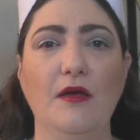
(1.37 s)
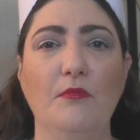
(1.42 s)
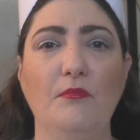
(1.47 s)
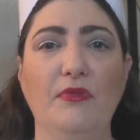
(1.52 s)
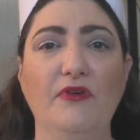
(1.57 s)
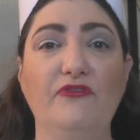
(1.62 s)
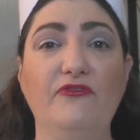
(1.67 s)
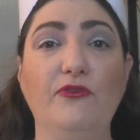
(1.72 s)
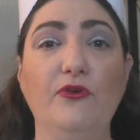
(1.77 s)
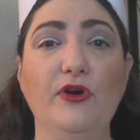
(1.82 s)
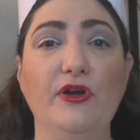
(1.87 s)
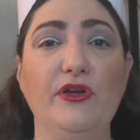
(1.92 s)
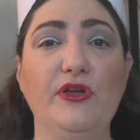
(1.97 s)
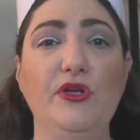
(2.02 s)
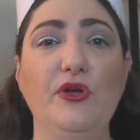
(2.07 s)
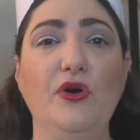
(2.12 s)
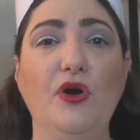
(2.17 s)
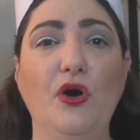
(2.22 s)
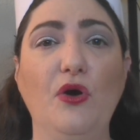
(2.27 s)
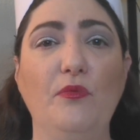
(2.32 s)
Before
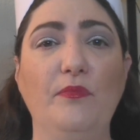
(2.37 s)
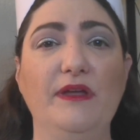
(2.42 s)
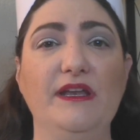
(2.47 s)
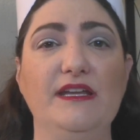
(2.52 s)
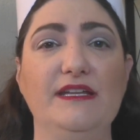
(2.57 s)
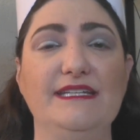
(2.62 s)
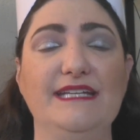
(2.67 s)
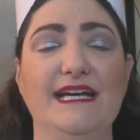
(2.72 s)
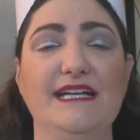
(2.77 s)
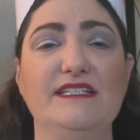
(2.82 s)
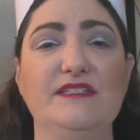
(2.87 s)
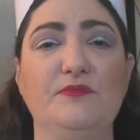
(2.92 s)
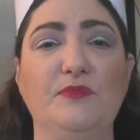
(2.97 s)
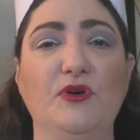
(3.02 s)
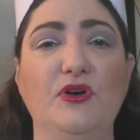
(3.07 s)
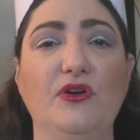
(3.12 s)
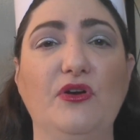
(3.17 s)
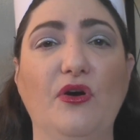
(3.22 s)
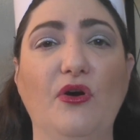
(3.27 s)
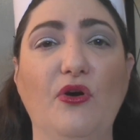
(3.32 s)
you open a
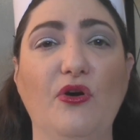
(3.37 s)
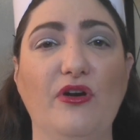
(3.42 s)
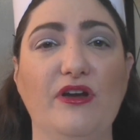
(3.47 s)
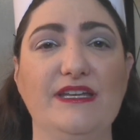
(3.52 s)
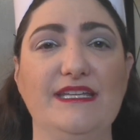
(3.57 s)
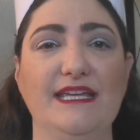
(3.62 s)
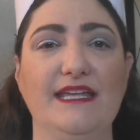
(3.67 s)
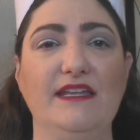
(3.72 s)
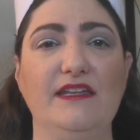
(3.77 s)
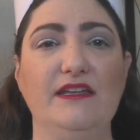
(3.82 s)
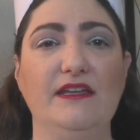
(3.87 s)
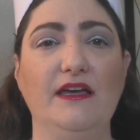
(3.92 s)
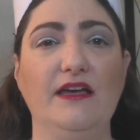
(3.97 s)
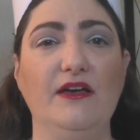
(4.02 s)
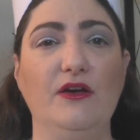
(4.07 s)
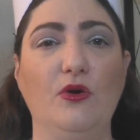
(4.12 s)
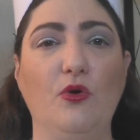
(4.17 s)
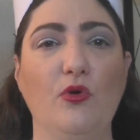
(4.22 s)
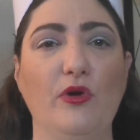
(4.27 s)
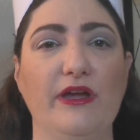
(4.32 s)
textbook or attend
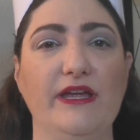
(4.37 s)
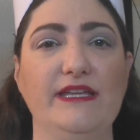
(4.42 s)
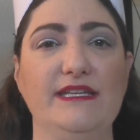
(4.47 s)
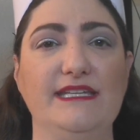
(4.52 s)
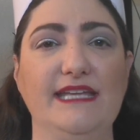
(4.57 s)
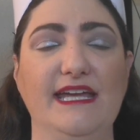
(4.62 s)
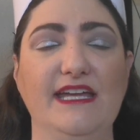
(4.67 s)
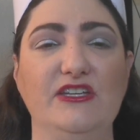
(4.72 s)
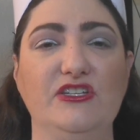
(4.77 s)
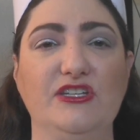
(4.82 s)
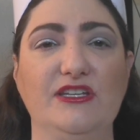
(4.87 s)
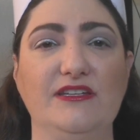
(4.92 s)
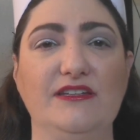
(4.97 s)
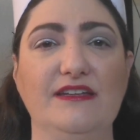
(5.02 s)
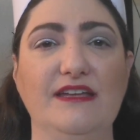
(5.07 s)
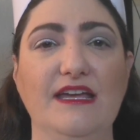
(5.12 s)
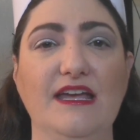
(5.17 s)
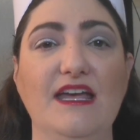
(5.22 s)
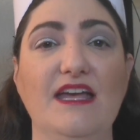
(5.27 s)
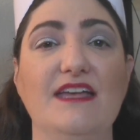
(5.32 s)
orientation,
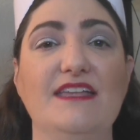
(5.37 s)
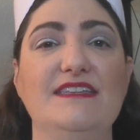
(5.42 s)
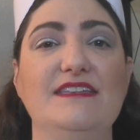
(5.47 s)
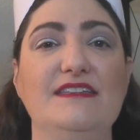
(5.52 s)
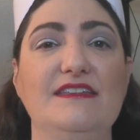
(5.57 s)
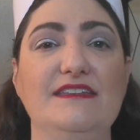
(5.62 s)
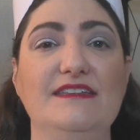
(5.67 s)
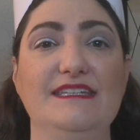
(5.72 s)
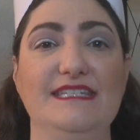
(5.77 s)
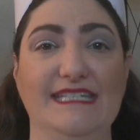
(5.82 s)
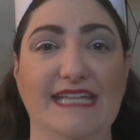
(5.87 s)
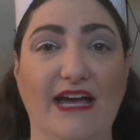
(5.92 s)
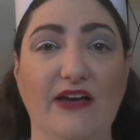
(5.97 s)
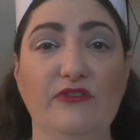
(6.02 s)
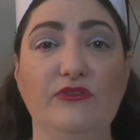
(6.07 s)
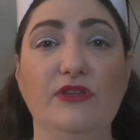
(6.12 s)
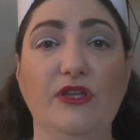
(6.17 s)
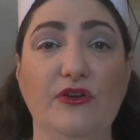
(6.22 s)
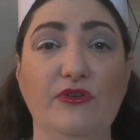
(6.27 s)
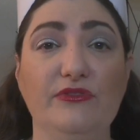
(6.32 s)

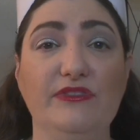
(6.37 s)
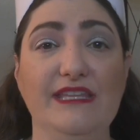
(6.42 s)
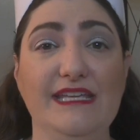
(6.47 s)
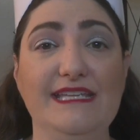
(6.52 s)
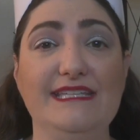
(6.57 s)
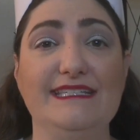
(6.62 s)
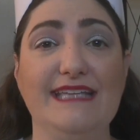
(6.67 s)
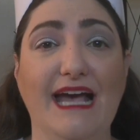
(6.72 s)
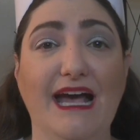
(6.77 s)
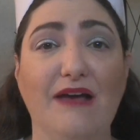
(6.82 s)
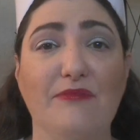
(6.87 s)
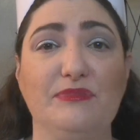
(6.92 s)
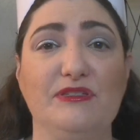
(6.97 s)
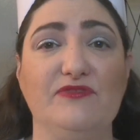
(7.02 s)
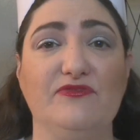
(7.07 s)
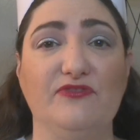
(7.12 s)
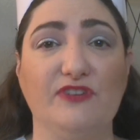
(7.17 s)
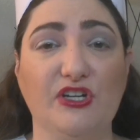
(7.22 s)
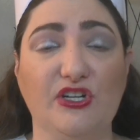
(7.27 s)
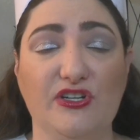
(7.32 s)
download these apps
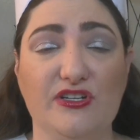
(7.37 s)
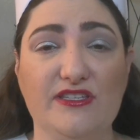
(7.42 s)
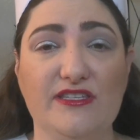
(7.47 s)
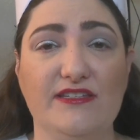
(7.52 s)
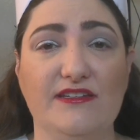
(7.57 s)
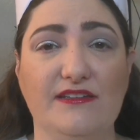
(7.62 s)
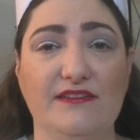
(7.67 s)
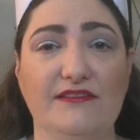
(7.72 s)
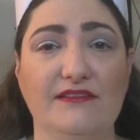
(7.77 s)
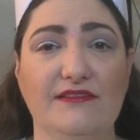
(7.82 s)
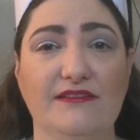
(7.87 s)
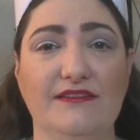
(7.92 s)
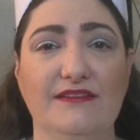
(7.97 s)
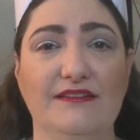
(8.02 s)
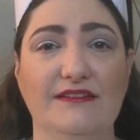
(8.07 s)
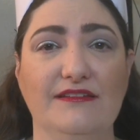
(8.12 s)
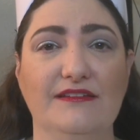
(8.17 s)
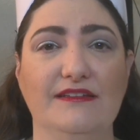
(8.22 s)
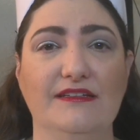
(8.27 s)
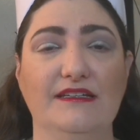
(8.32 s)
first.
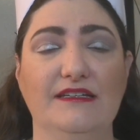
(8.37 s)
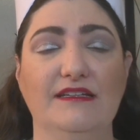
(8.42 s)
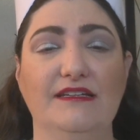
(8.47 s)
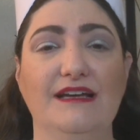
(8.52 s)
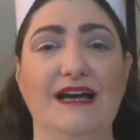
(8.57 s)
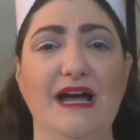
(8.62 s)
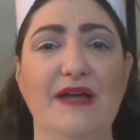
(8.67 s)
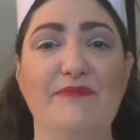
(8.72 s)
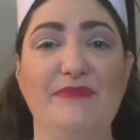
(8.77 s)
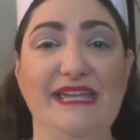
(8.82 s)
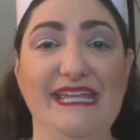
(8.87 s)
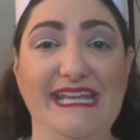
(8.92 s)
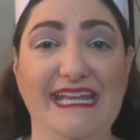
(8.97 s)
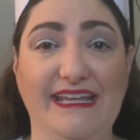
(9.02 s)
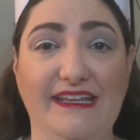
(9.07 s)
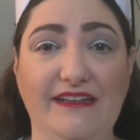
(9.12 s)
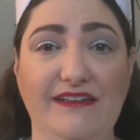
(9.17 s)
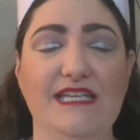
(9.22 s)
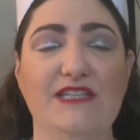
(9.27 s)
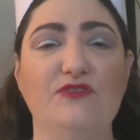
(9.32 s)
I mean it.
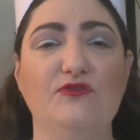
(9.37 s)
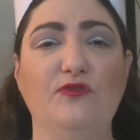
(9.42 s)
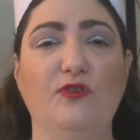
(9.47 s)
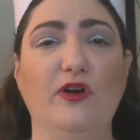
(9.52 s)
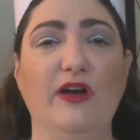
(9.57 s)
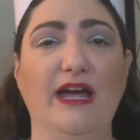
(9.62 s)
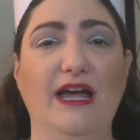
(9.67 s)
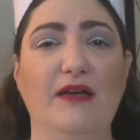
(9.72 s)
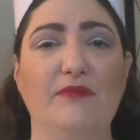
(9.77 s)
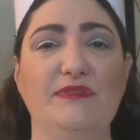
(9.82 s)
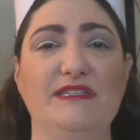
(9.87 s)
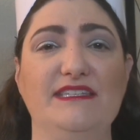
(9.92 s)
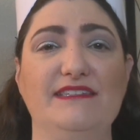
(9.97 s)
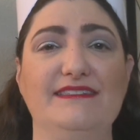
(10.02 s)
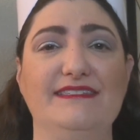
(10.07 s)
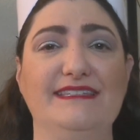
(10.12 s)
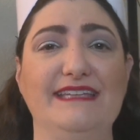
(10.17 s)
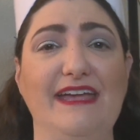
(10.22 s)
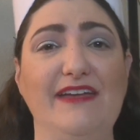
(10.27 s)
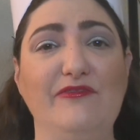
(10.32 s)
These 4 apps
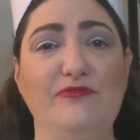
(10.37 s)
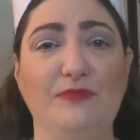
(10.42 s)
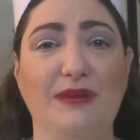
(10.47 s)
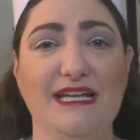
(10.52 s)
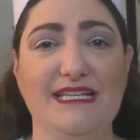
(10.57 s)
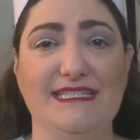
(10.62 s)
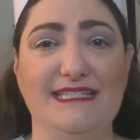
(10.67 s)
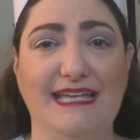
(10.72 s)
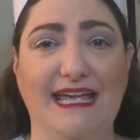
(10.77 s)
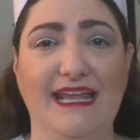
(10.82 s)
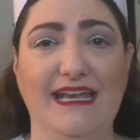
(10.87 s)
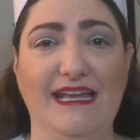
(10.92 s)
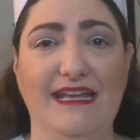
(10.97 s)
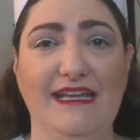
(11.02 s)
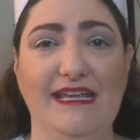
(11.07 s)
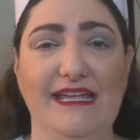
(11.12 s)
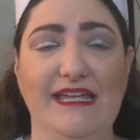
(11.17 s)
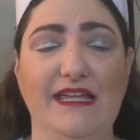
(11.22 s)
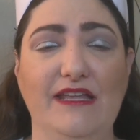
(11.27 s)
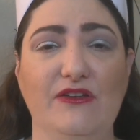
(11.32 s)
saved my
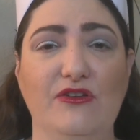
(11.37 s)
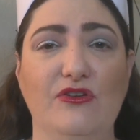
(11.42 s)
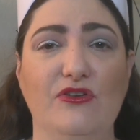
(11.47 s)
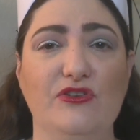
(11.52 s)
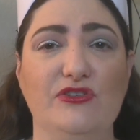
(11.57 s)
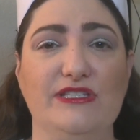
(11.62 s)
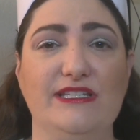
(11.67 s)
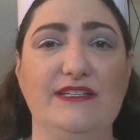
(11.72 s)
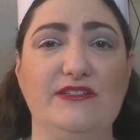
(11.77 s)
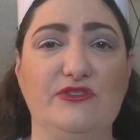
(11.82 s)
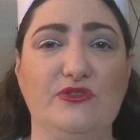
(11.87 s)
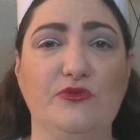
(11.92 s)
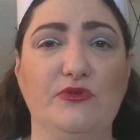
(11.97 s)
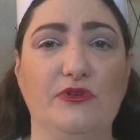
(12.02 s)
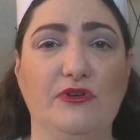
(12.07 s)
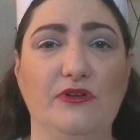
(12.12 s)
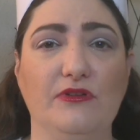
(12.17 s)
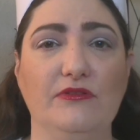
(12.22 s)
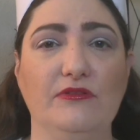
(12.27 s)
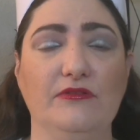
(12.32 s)
sanity in nursing
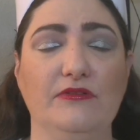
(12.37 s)
school.